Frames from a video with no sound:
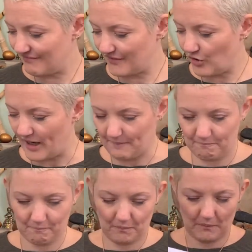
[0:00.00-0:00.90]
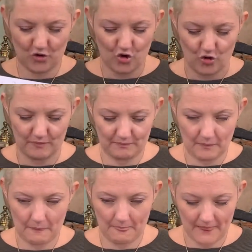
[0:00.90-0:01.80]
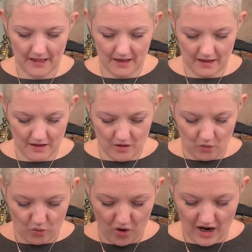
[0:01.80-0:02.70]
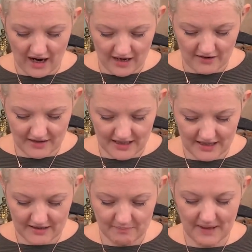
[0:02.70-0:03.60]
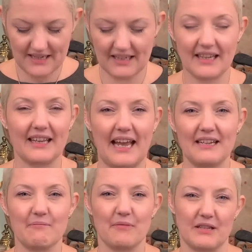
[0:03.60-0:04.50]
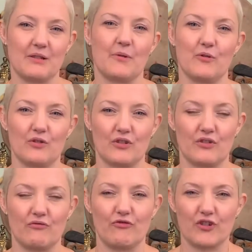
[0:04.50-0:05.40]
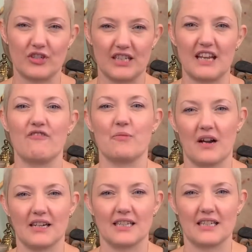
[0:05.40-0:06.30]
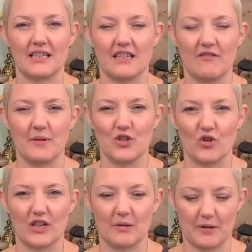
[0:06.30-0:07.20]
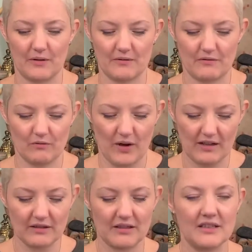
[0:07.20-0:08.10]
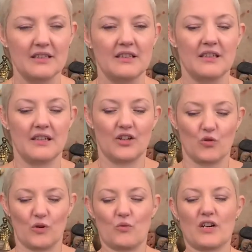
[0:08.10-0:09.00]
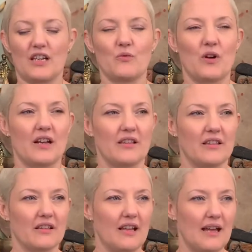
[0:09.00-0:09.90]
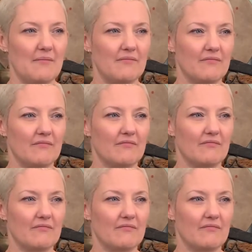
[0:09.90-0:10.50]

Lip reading: Okay, so what are these basic guiding principles for safe practice that I've been talking about? Well, we're working with energy,